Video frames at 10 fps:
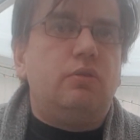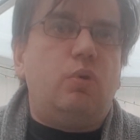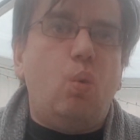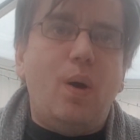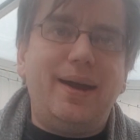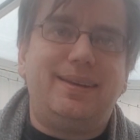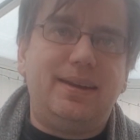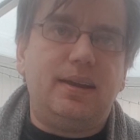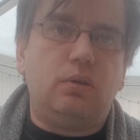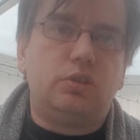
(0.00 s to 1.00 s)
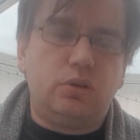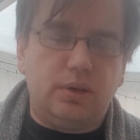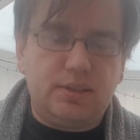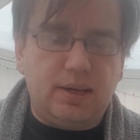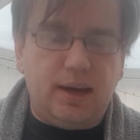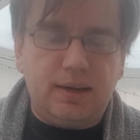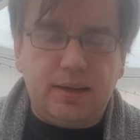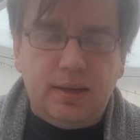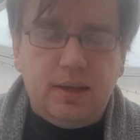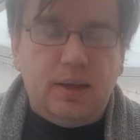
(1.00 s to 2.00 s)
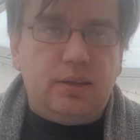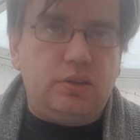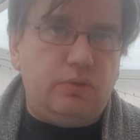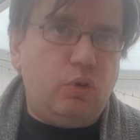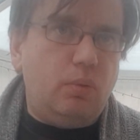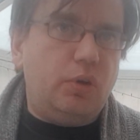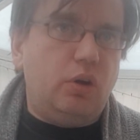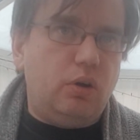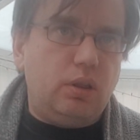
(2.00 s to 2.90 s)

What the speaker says: for widening out to attack to form your